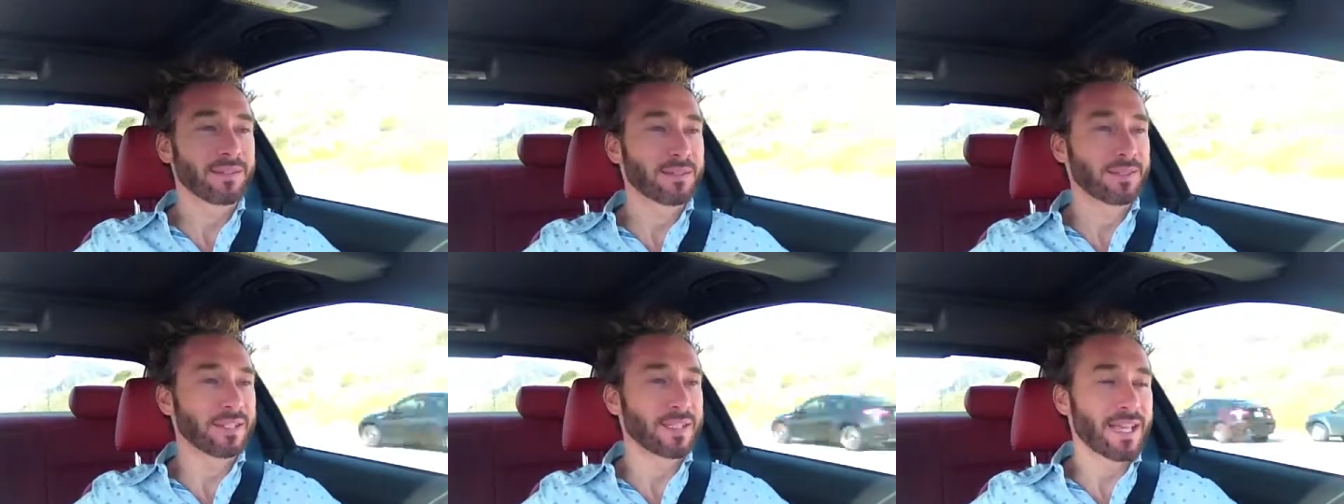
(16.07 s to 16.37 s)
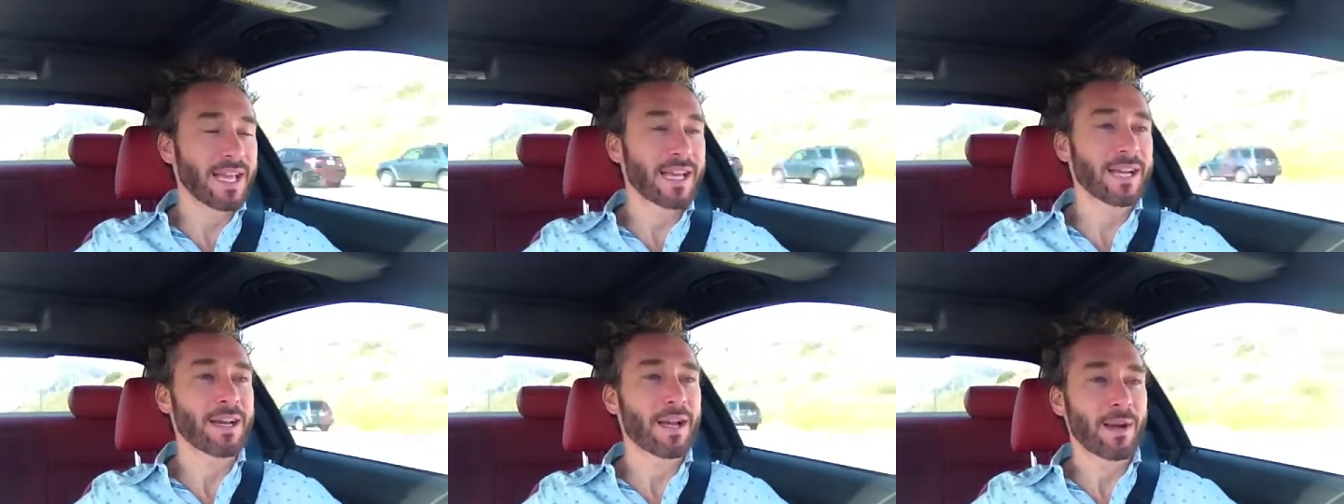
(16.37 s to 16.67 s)
to
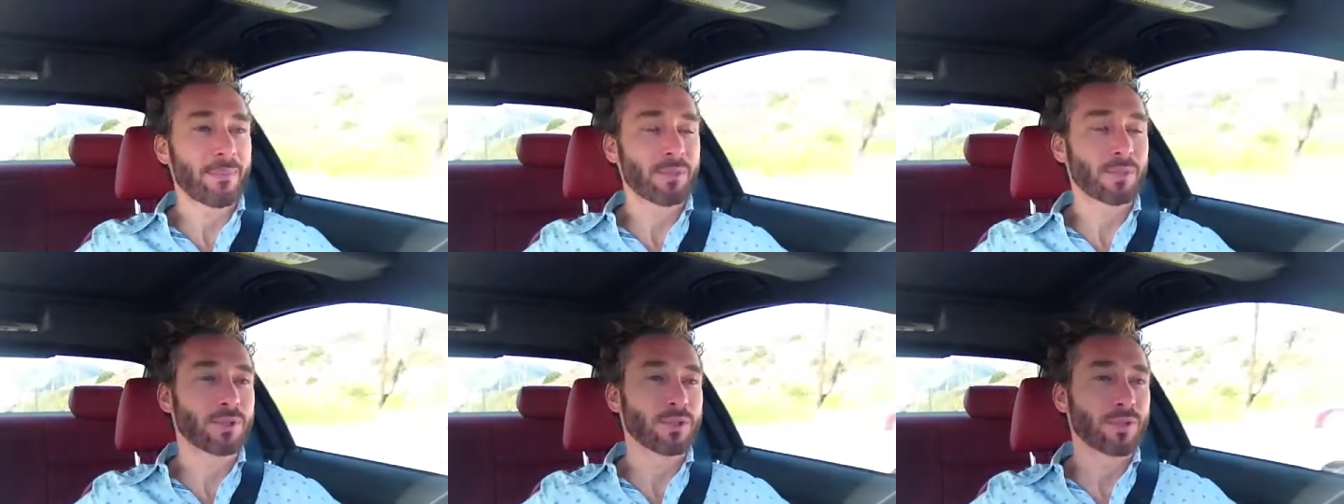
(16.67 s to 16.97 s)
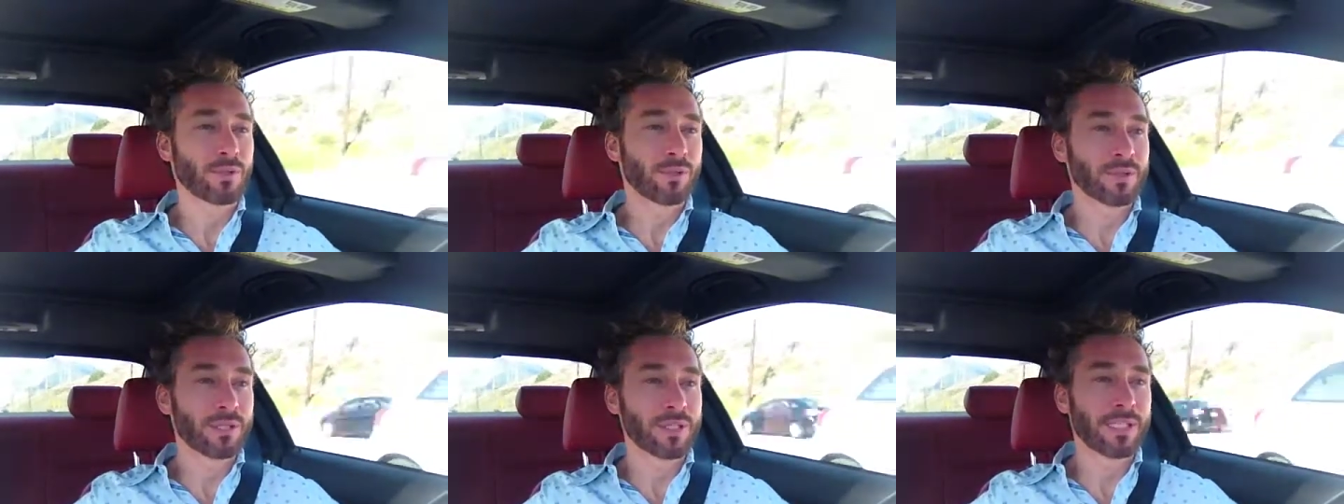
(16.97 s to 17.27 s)
get an
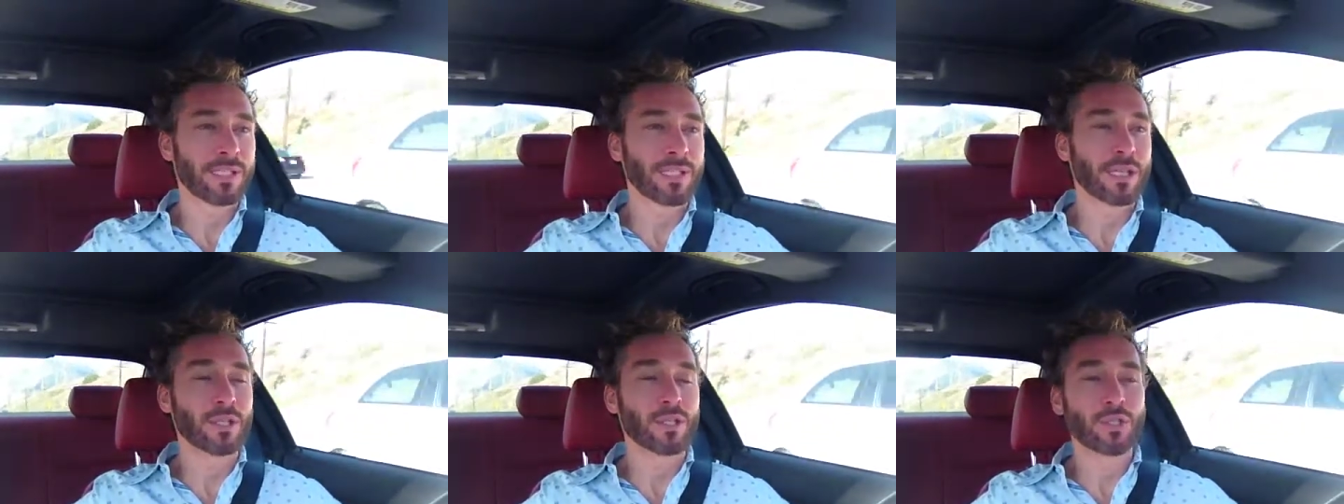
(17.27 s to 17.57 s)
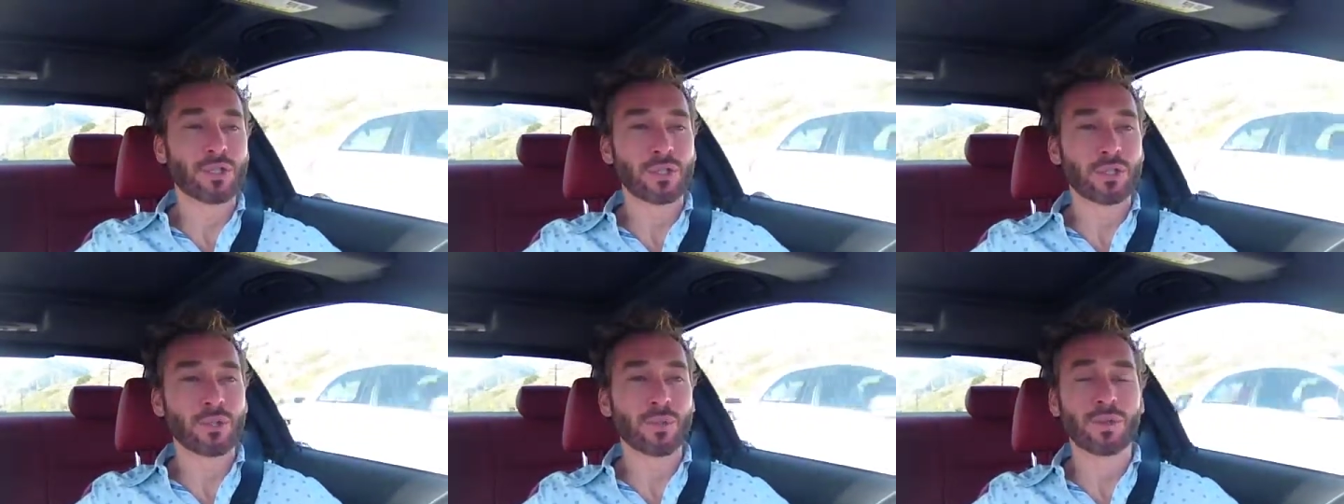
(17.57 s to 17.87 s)
opportunity to
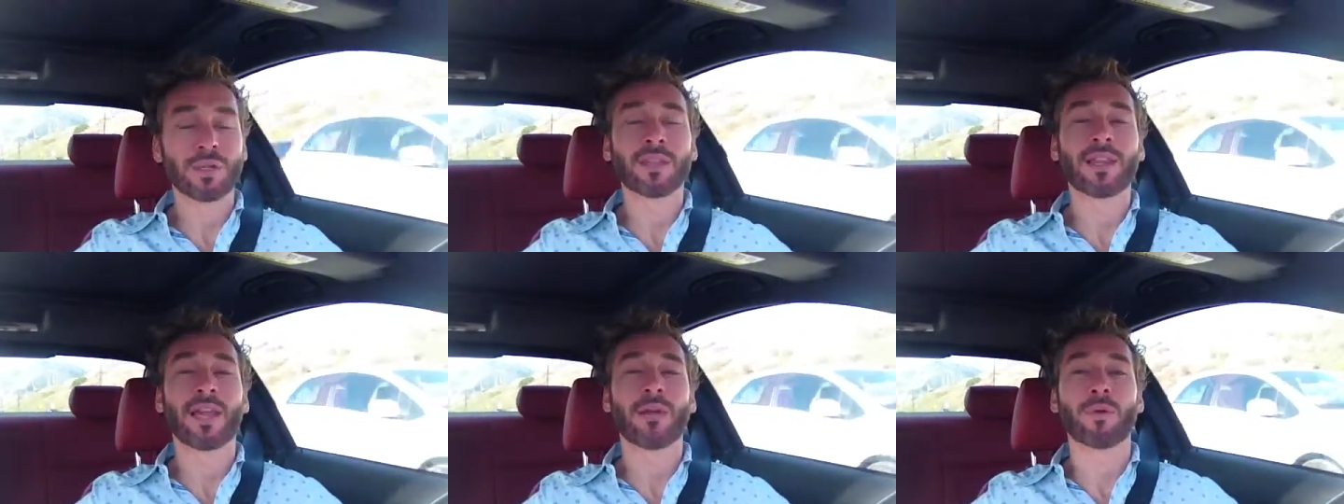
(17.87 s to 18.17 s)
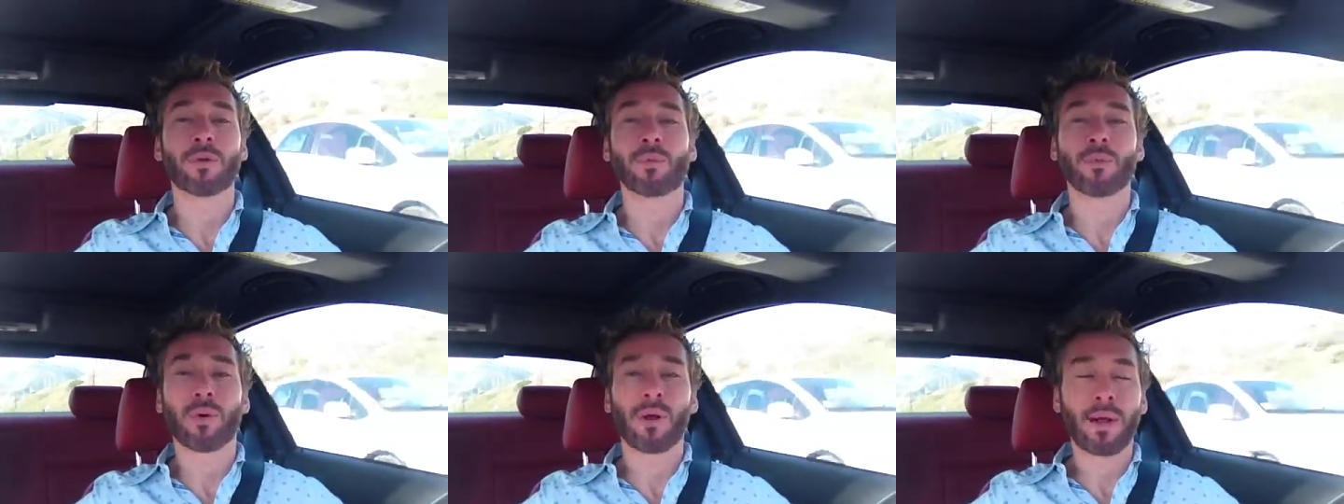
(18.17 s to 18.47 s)
do what they
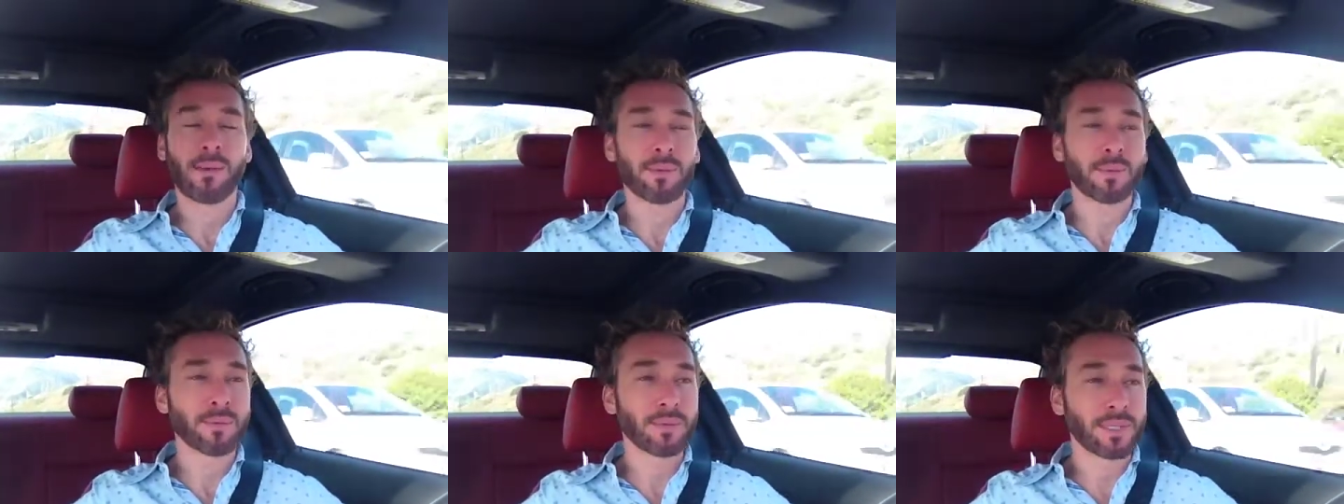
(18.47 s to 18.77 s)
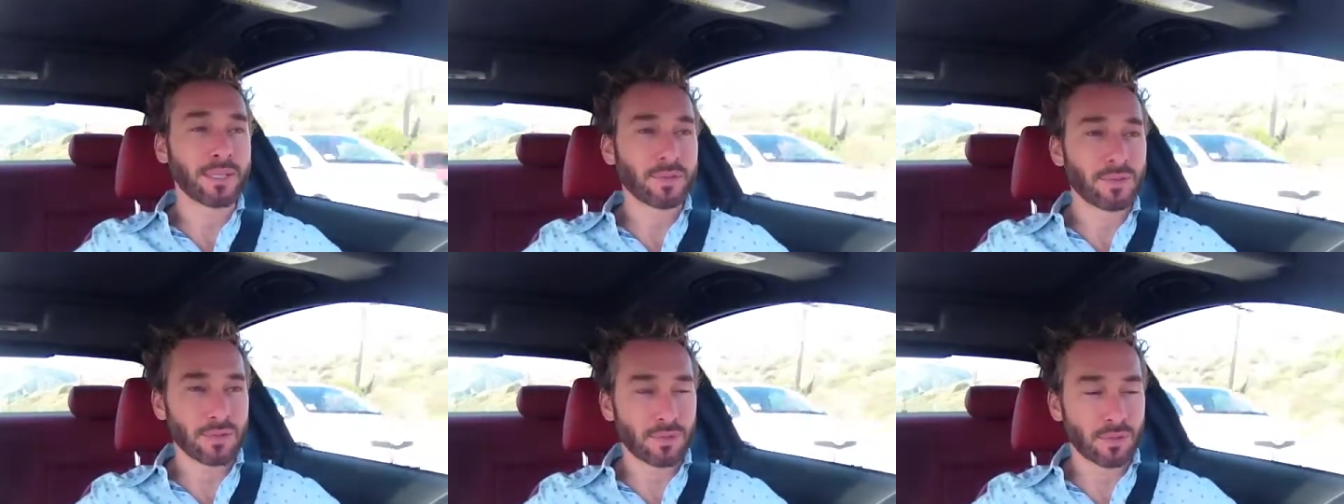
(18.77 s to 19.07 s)
would
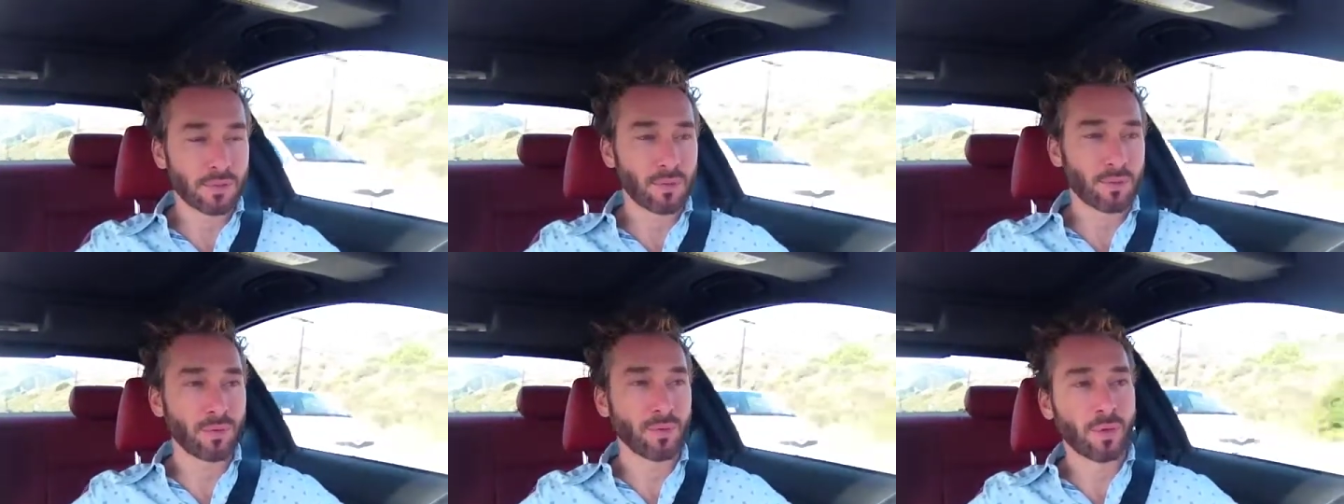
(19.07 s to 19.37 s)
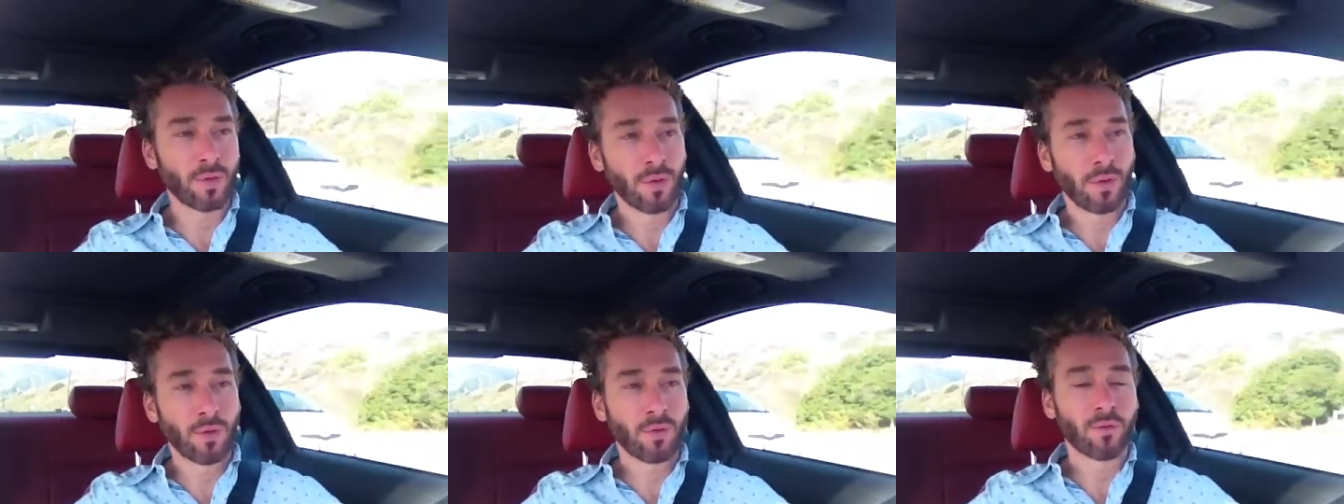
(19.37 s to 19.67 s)
probably do
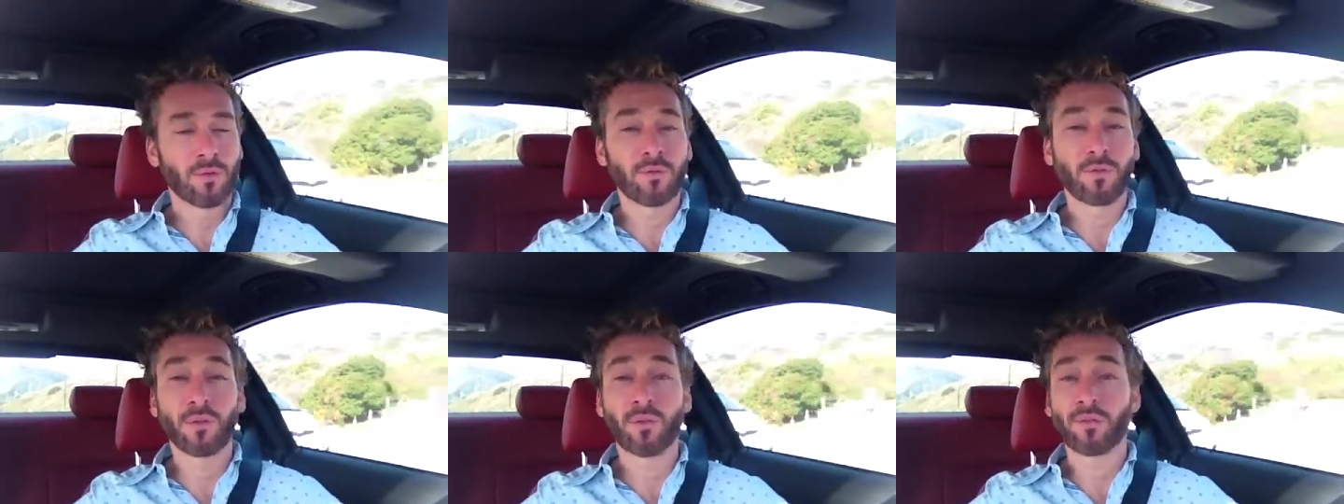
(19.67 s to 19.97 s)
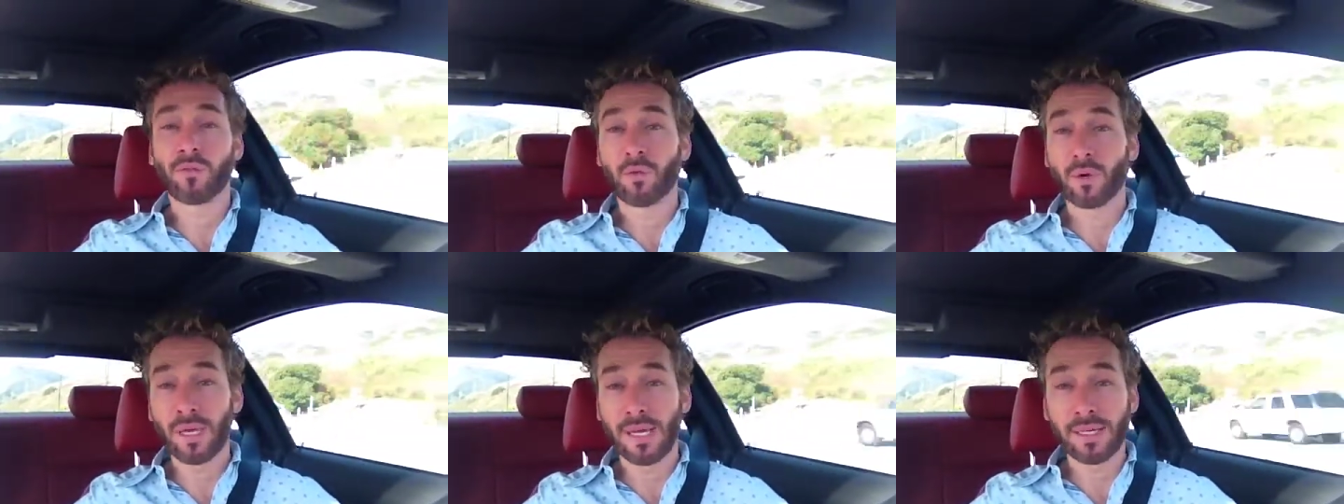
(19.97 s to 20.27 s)
for
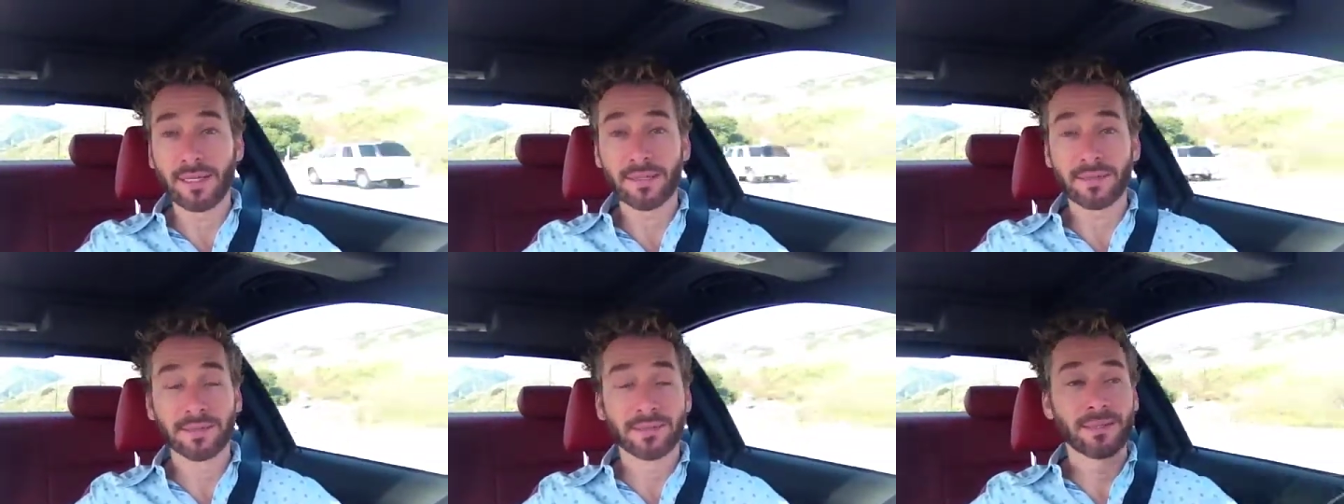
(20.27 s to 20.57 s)
free.